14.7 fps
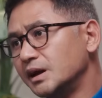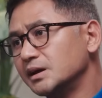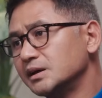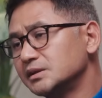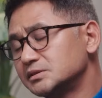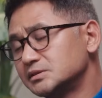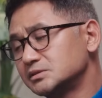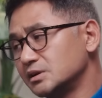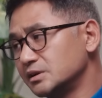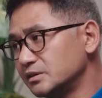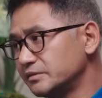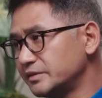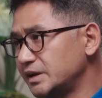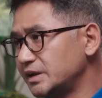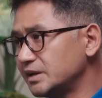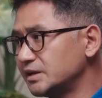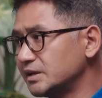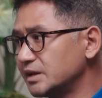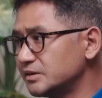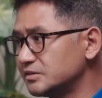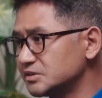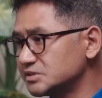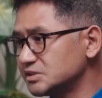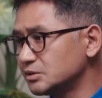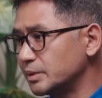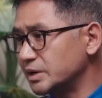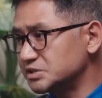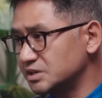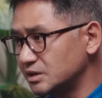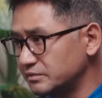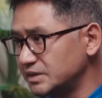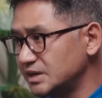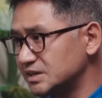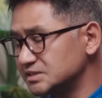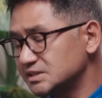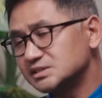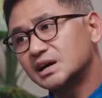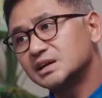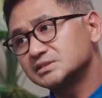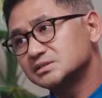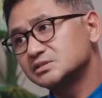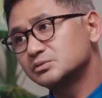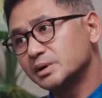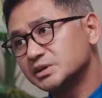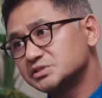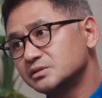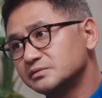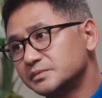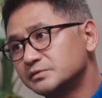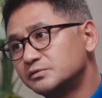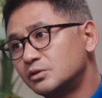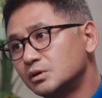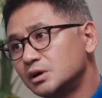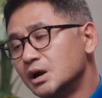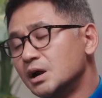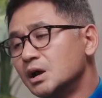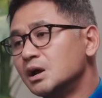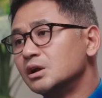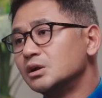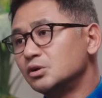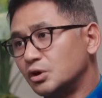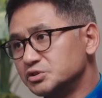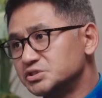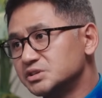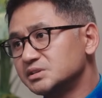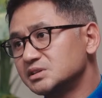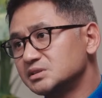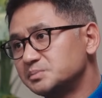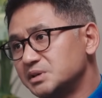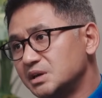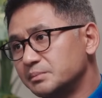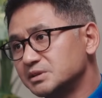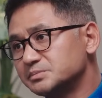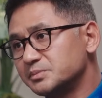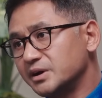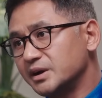Yeah, it's another very interesting question, and we ourselves asked this question before launching this PMS